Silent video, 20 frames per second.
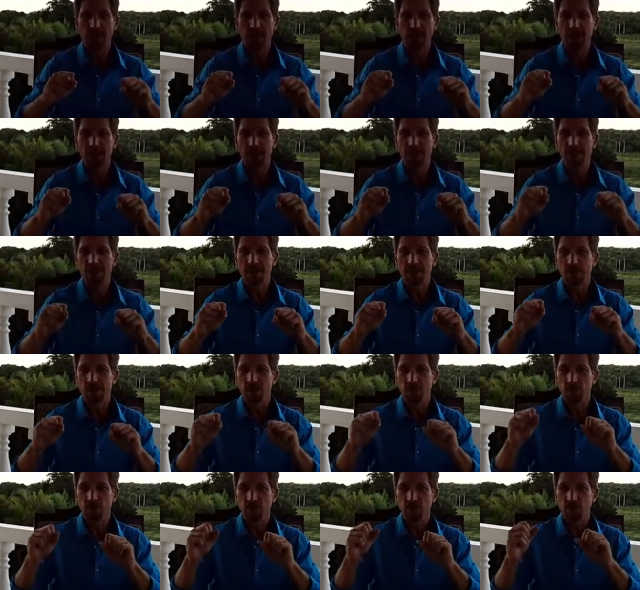And
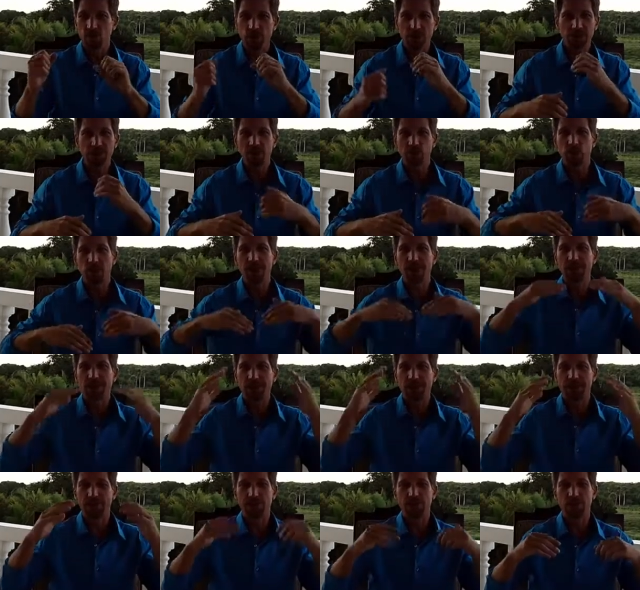just
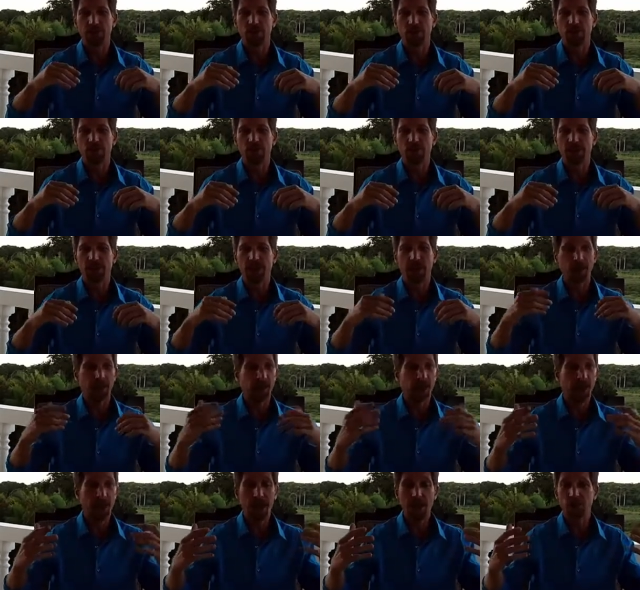raising that frequency
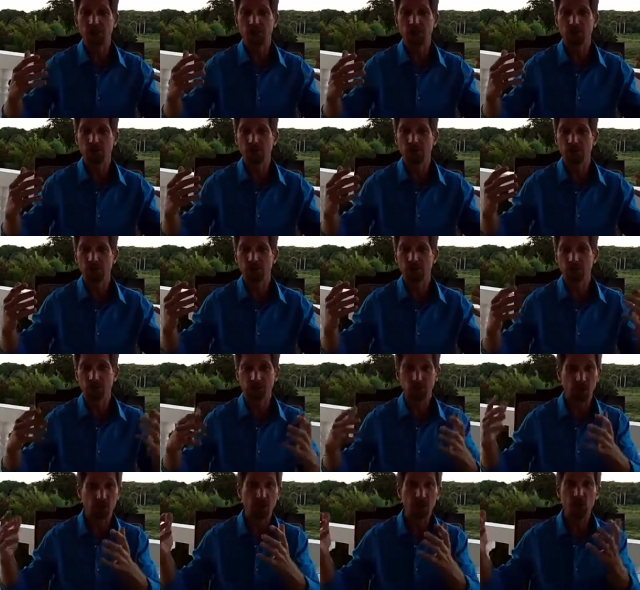allows you to
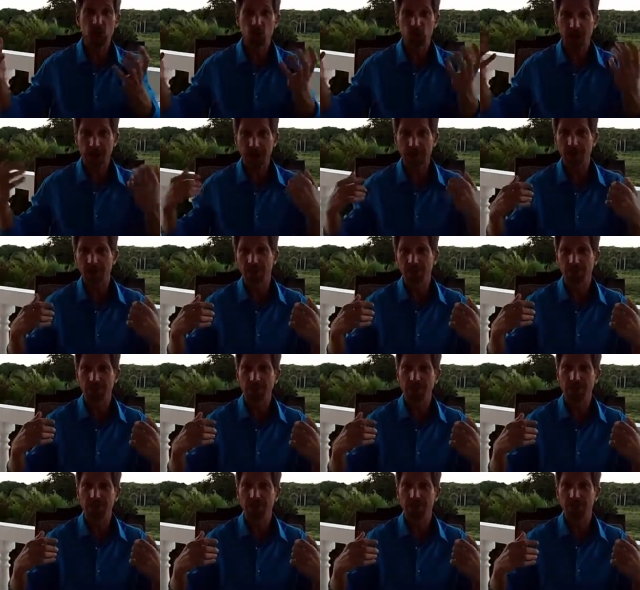start attracting
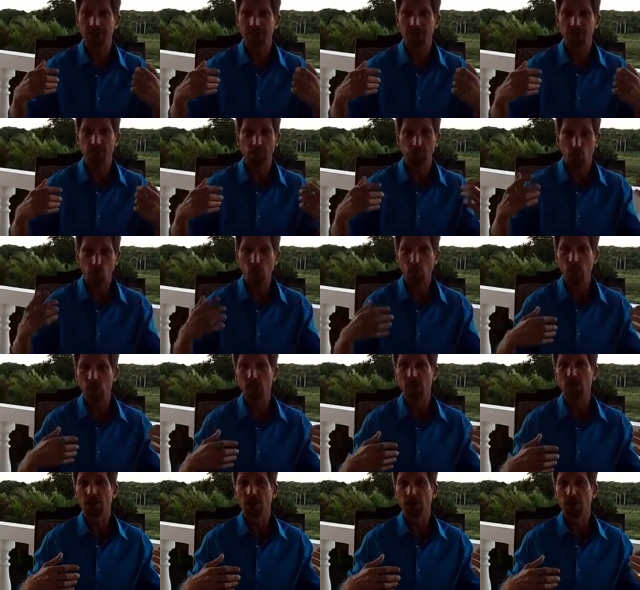
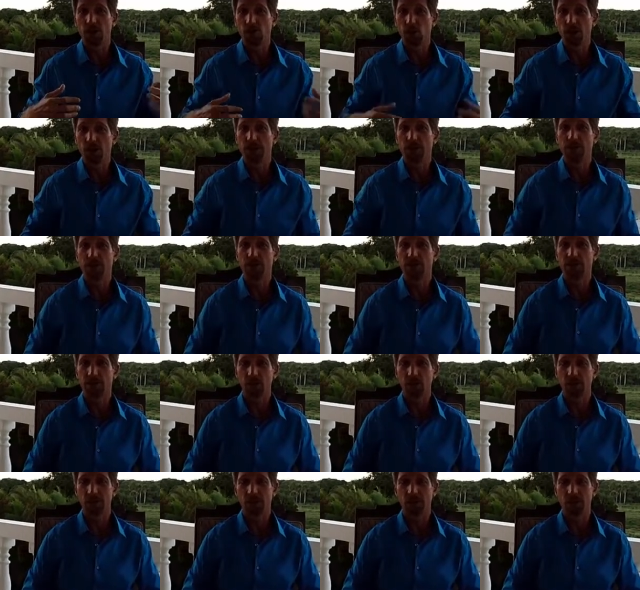more of whatever you're
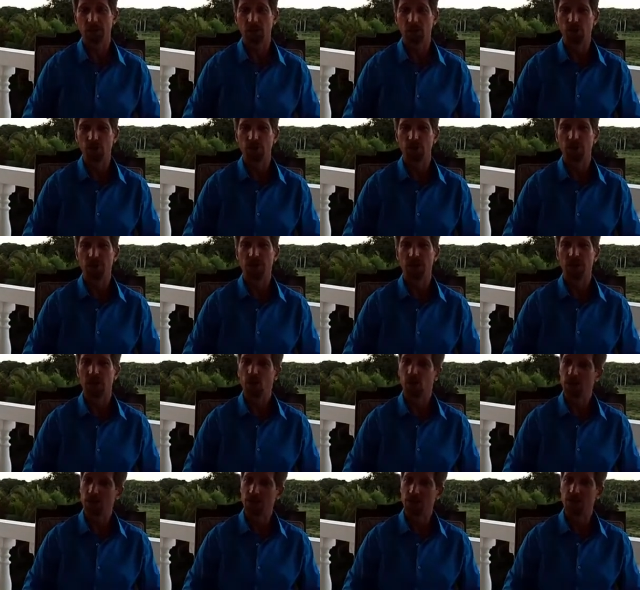focused on most,
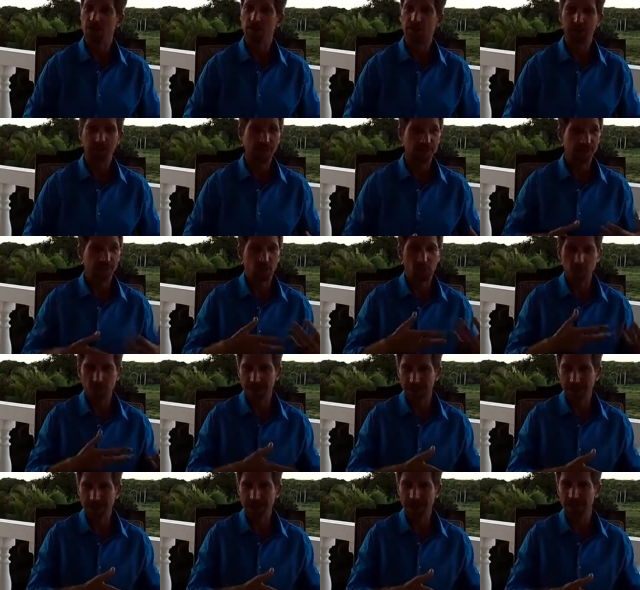which is feeding those
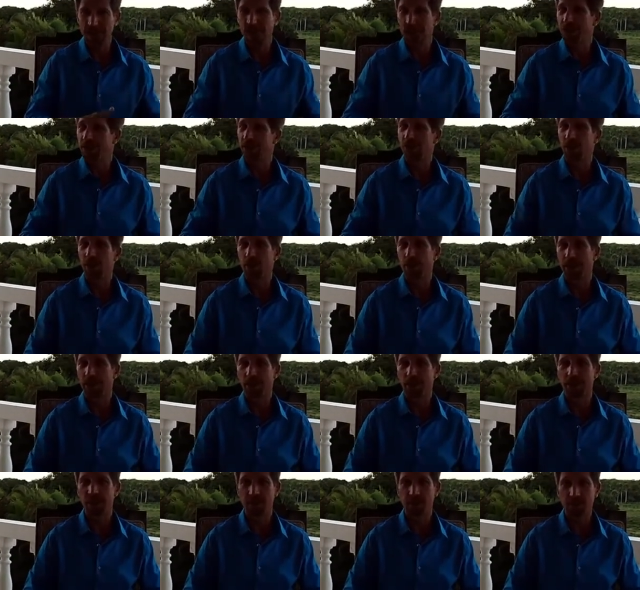seeds. And I talk about
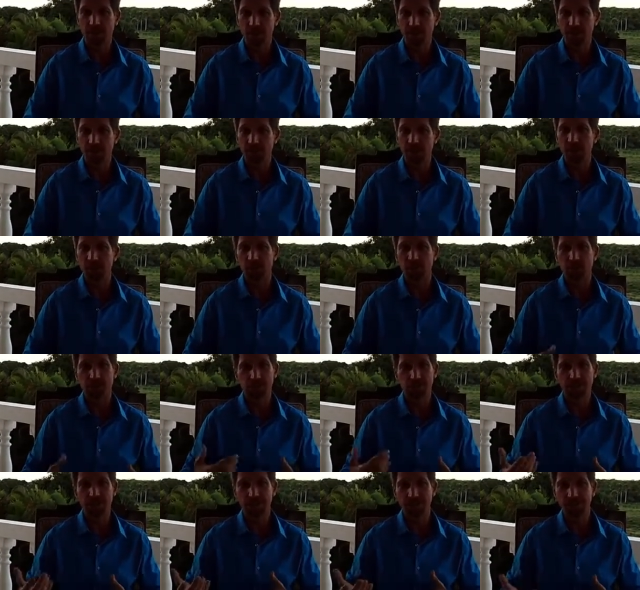that in another video.
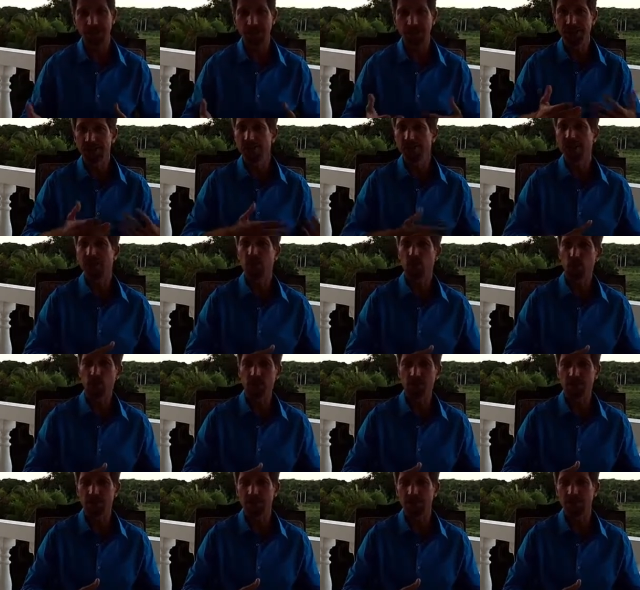Feed the seeds, not the
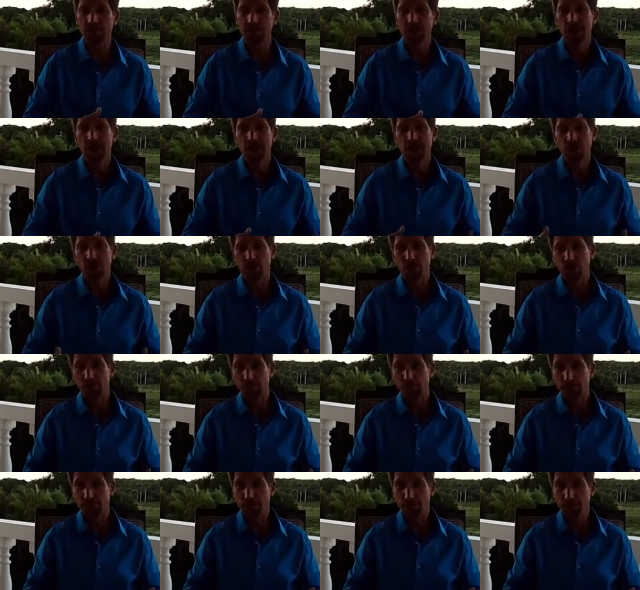weeds.
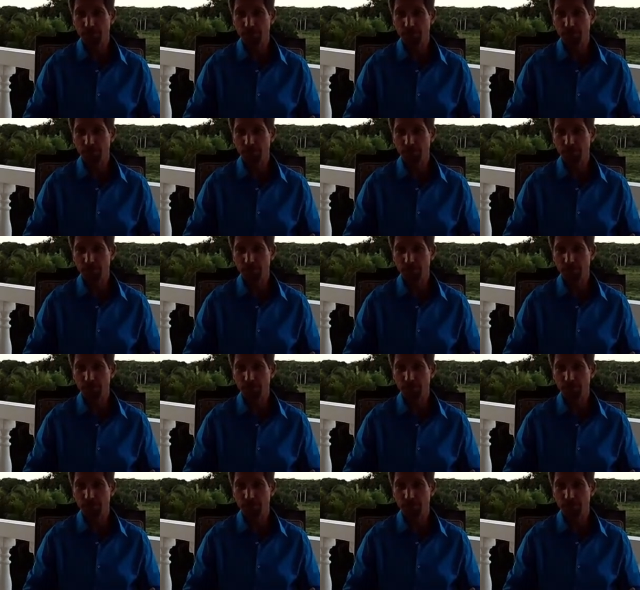So